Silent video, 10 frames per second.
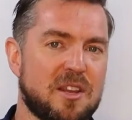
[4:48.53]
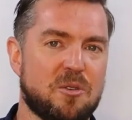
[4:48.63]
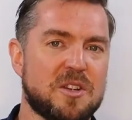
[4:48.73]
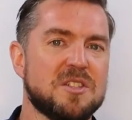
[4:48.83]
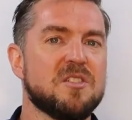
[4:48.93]
the
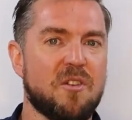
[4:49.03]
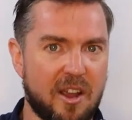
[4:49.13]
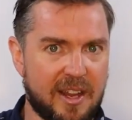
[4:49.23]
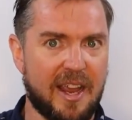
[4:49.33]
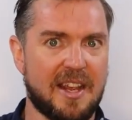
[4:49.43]
questions, I'm
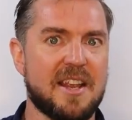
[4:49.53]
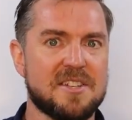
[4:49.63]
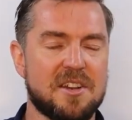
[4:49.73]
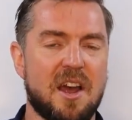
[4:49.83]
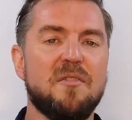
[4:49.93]
like, okay,
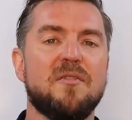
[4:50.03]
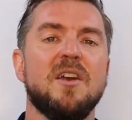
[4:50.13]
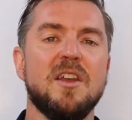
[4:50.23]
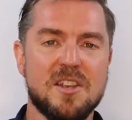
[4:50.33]
that's enough.